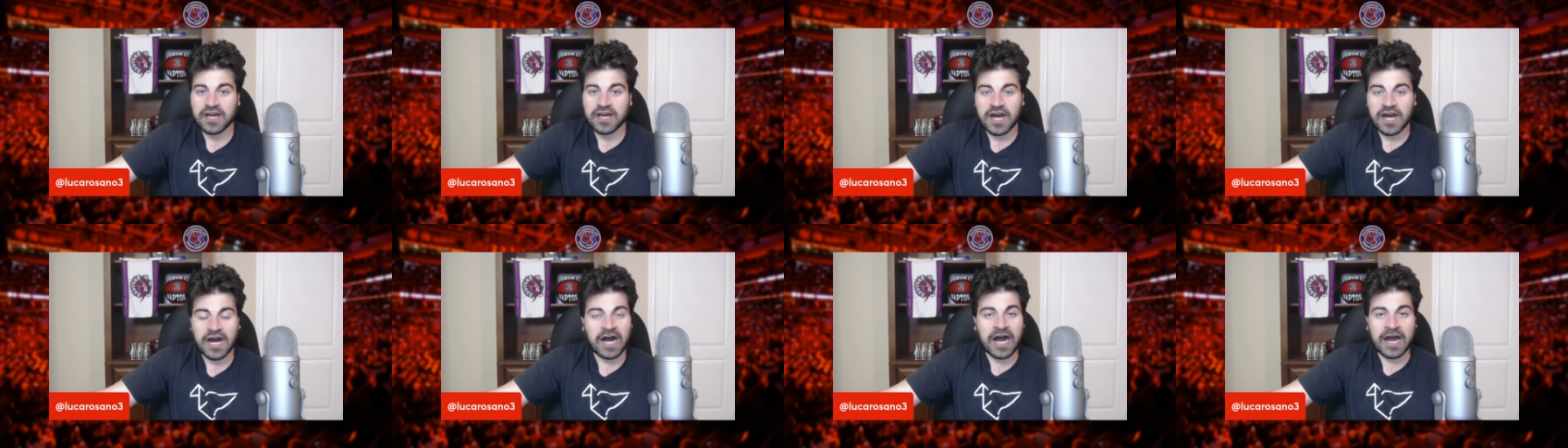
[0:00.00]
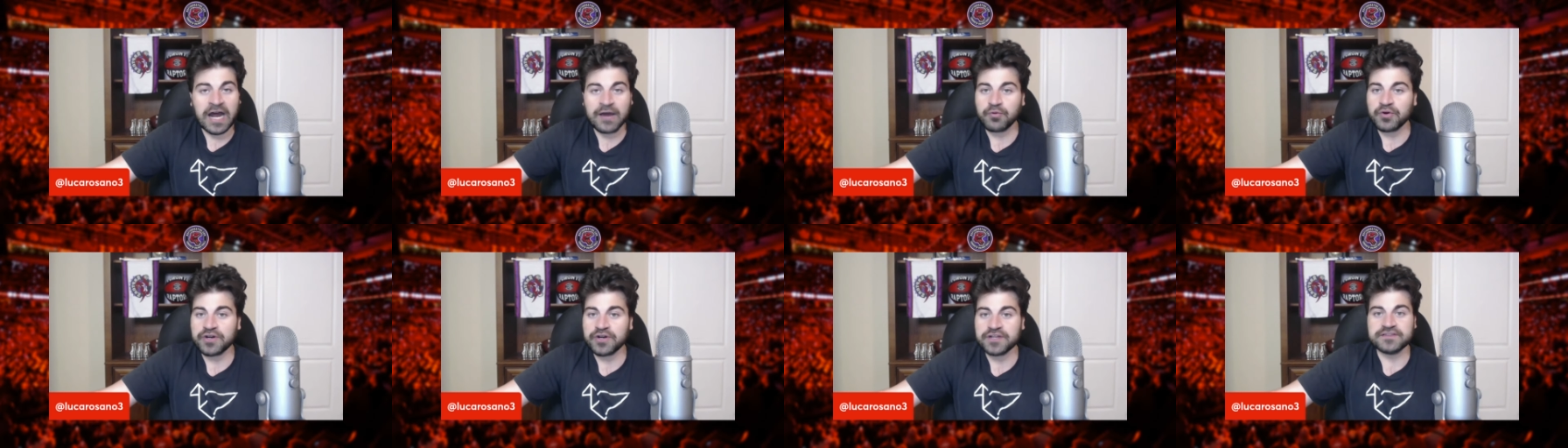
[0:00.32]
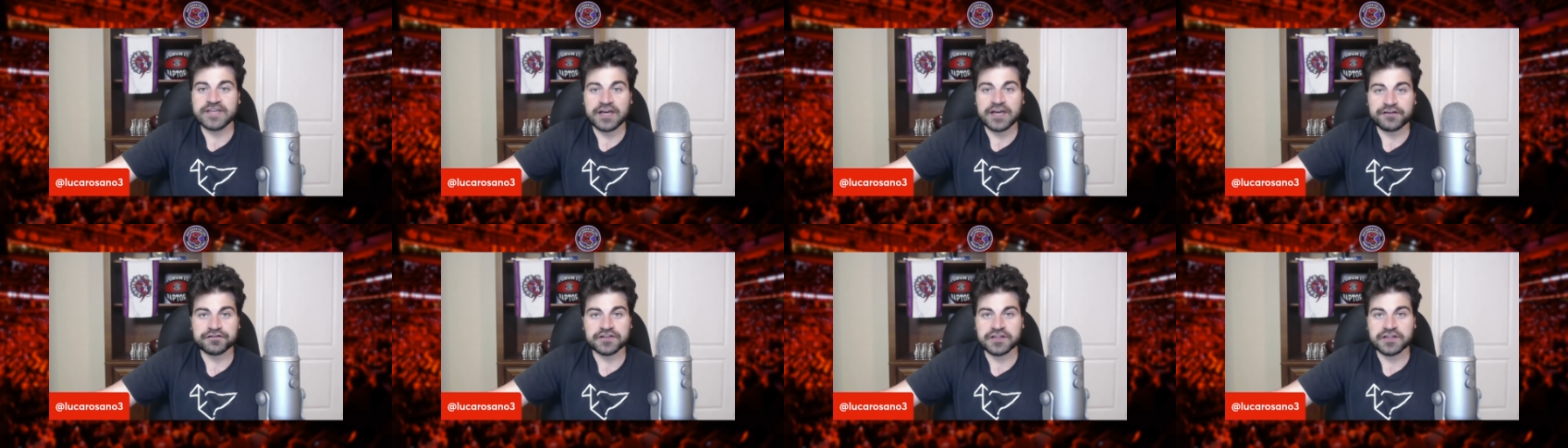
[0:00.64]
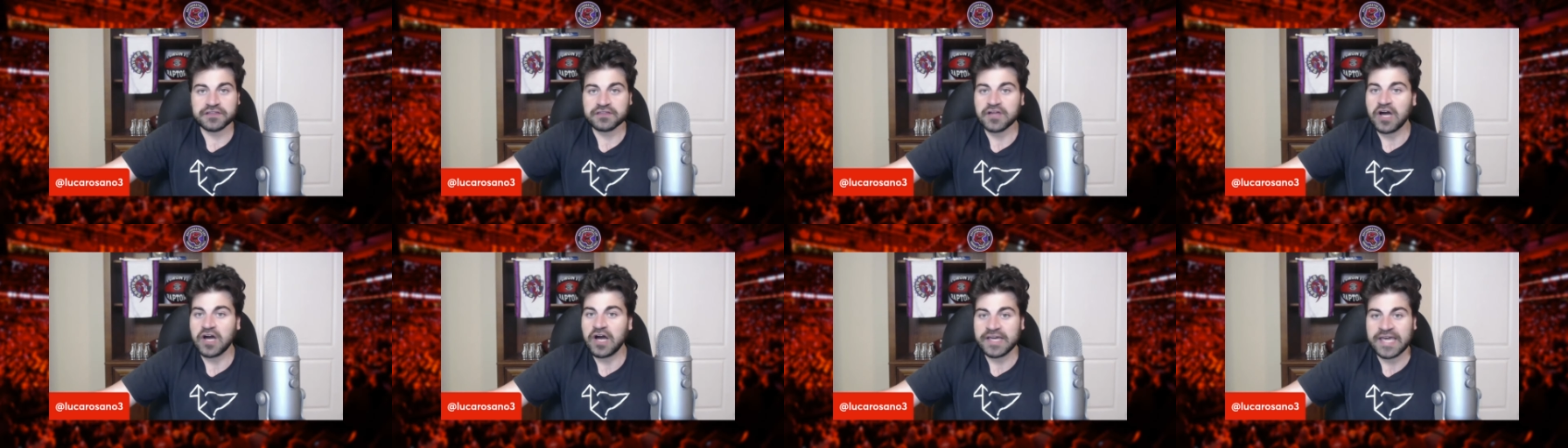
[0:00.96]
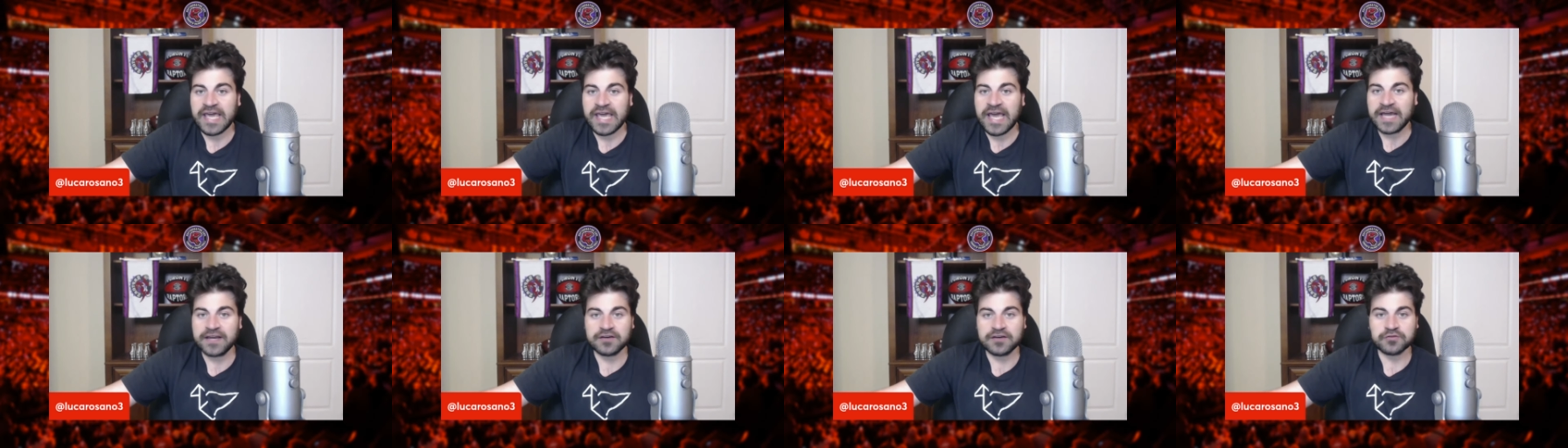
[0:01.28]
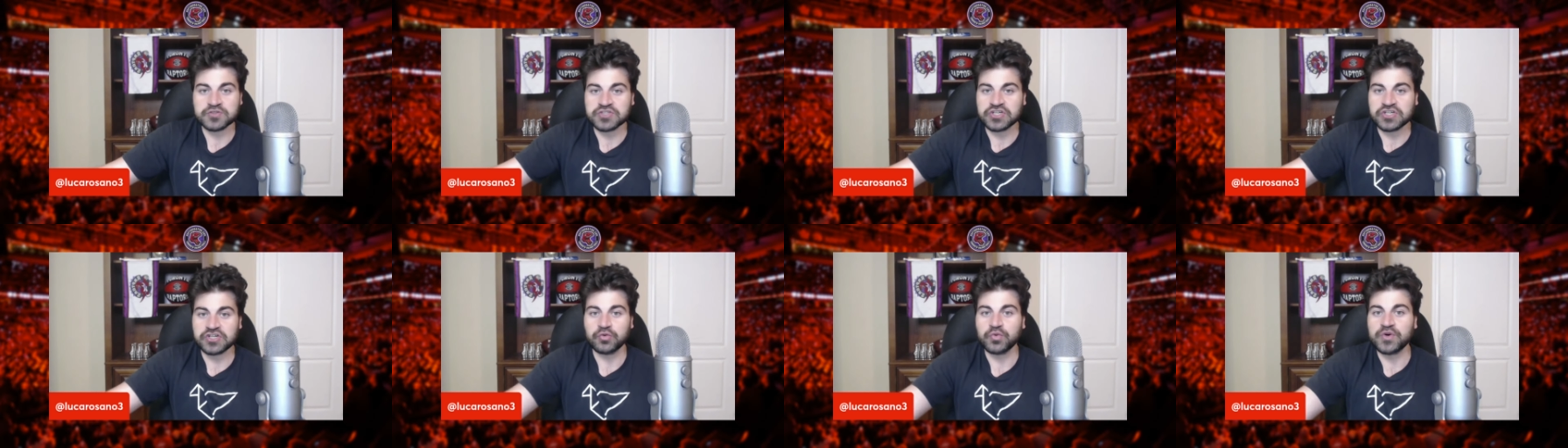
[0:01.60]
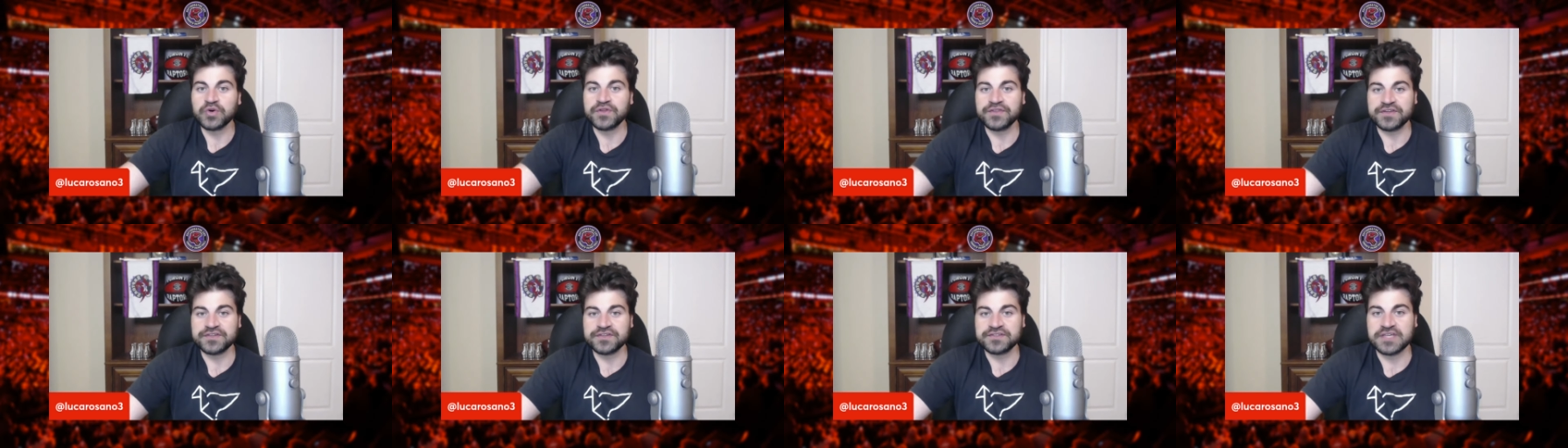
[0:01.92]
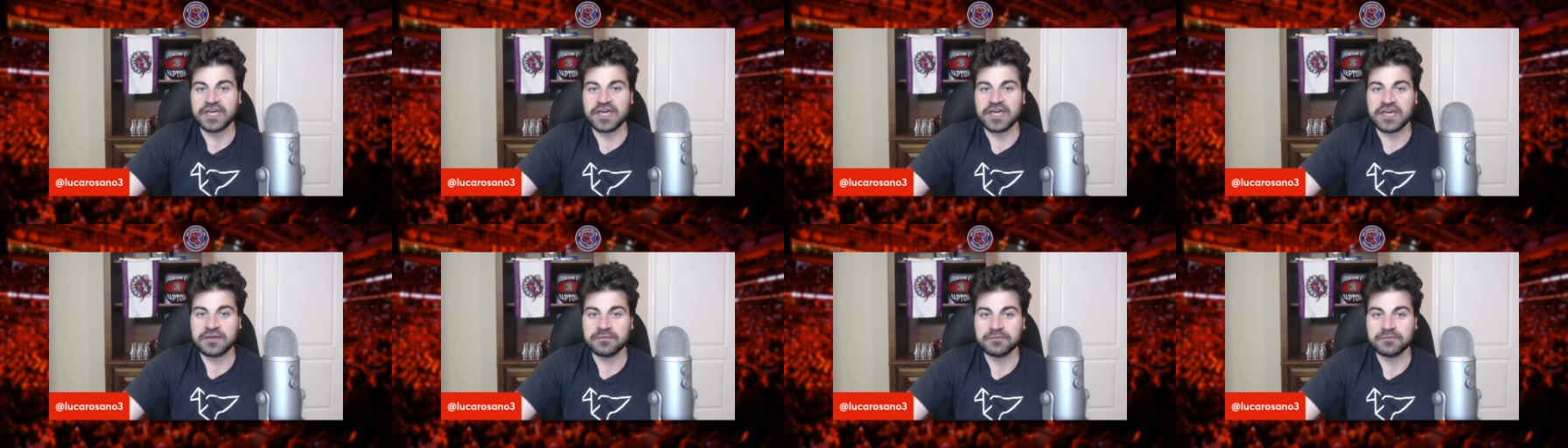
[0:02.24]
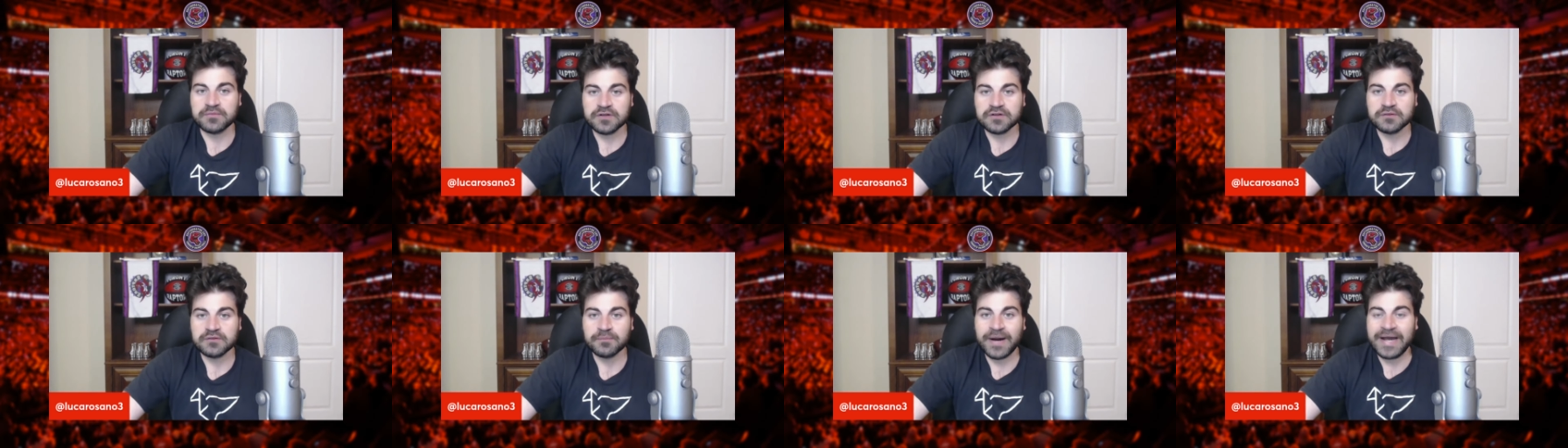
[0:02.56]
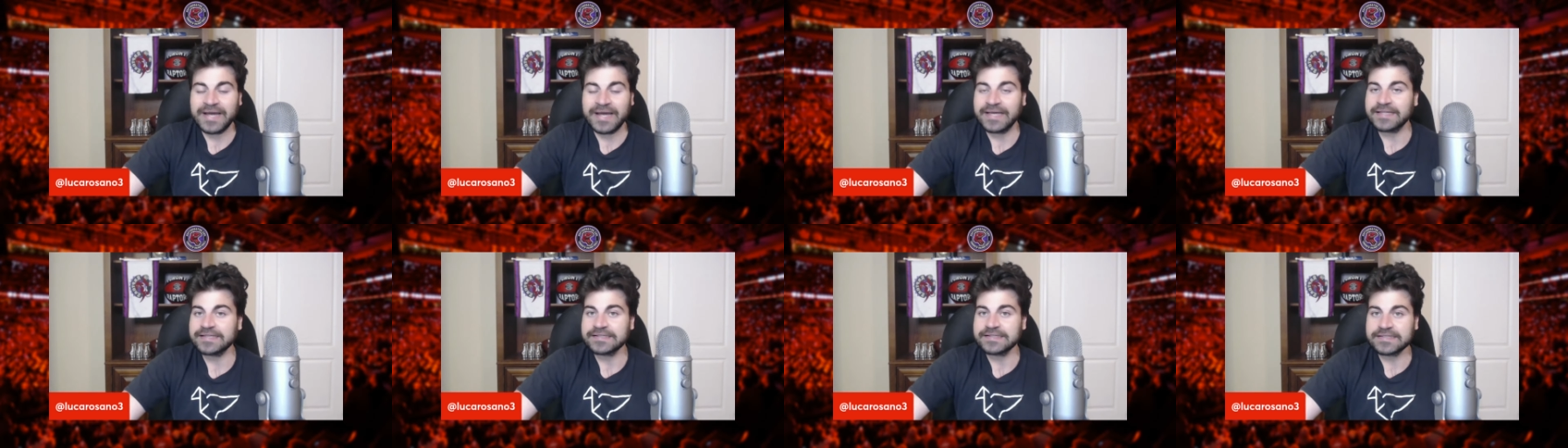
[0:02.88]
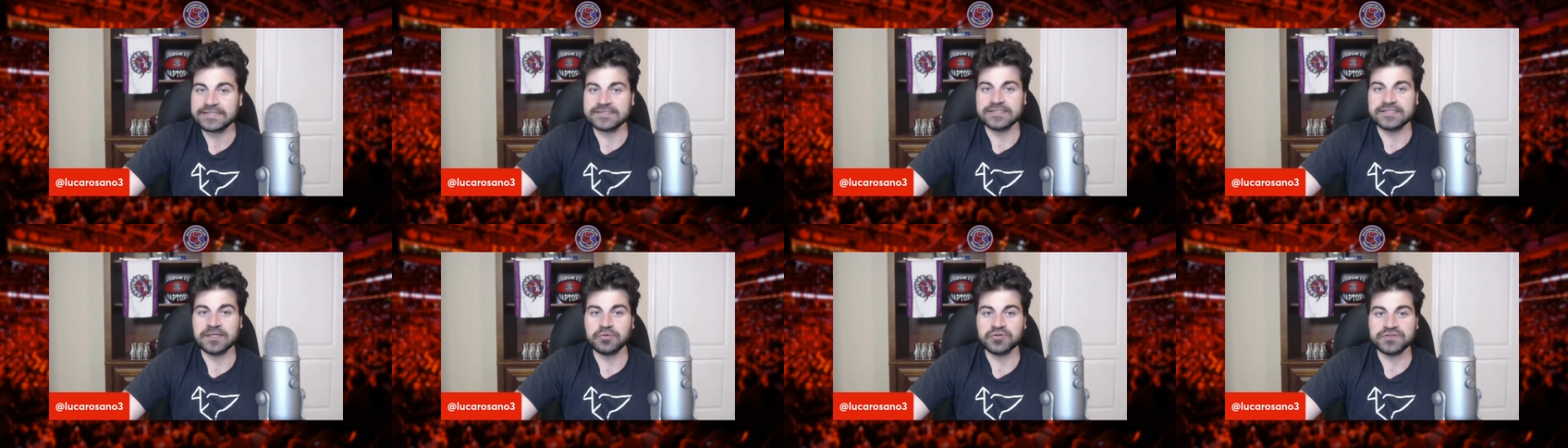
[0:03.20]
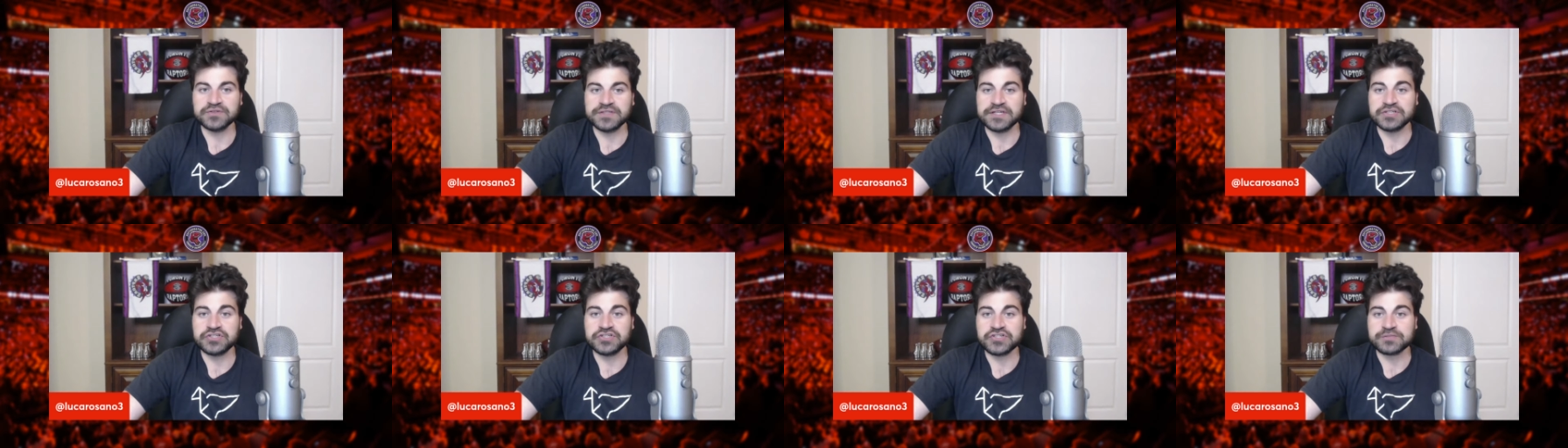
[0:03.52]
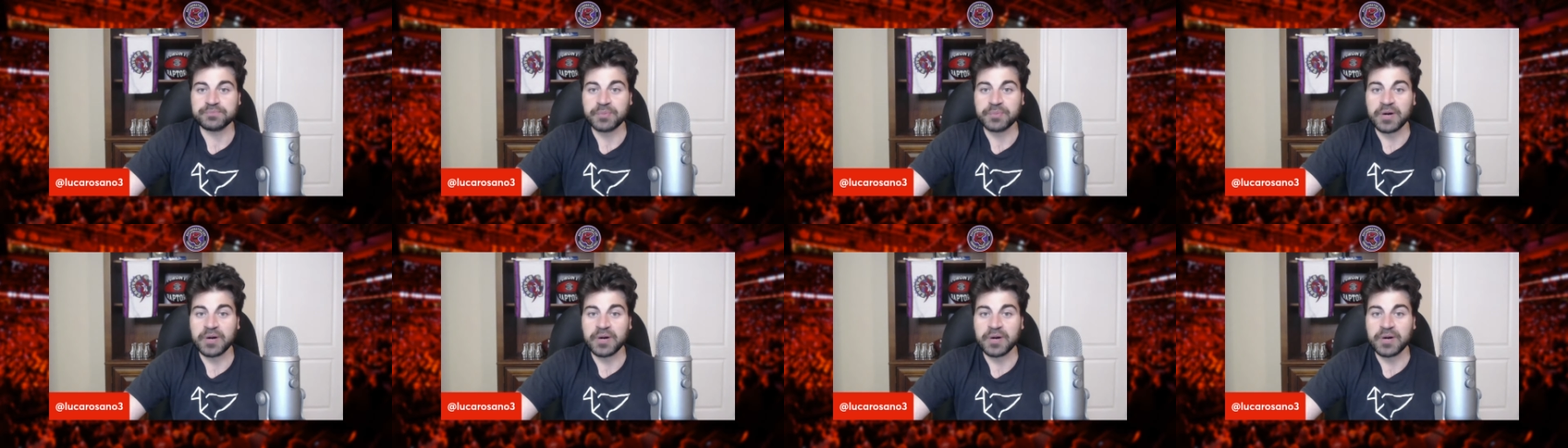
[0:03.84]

I would have definitely thought Canada was going to win this game by at least double digits.